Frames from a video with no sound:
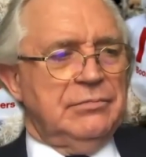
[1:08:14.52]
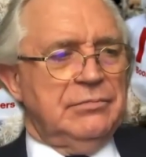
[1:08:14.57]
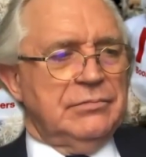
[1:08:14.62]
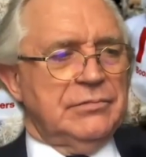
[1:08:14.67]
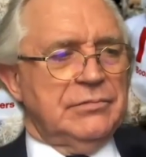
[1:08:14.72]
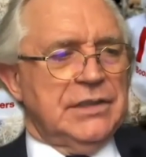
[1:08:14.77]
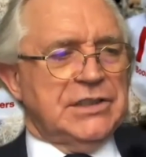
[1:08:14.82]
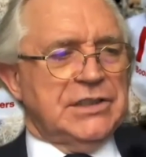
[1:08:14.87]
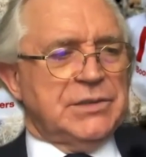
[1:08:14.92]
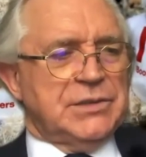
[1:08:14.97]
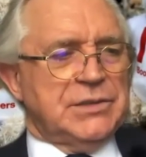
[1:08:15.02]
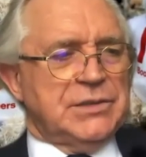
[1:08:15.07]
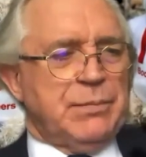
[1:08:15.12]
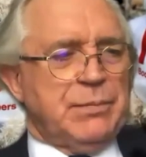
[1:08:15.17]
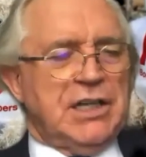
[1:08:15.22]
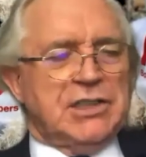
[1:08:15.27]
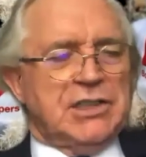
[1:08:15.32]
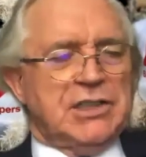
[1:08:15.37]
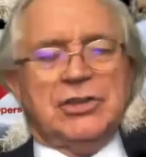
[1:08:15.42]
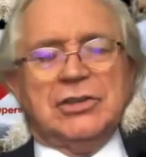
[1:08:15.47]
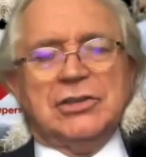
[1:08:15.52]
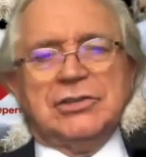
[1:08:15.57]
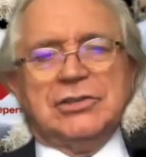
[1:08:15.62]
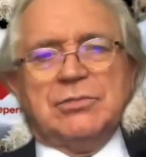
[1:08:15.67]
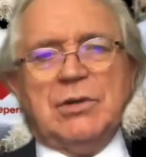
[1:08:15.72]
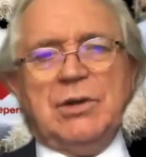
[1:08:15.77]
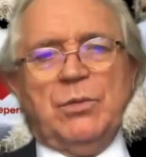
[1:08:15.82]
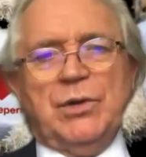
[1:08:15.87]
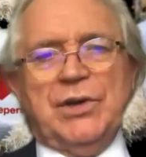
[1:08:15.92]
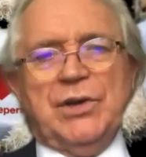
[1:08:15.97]
Inspire tours when
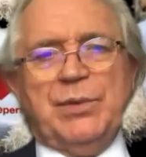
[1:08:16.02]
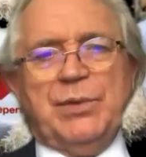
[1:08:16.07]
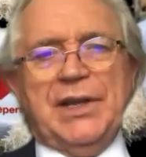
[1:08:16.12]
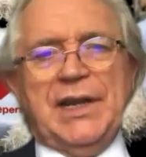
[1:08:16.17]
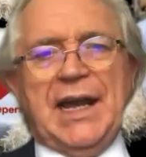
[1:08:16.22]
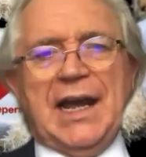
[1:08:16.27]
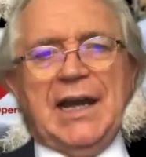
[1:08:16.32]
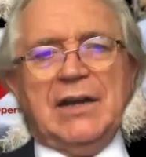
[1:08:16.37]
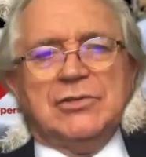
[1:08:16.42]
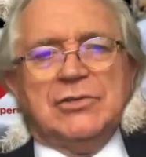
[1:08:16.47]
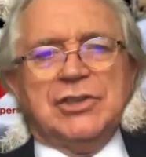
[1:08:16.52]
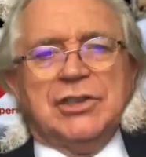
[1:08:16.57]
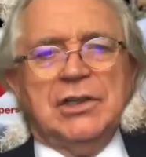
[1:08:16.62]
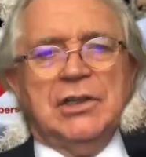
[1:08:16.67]
we've been out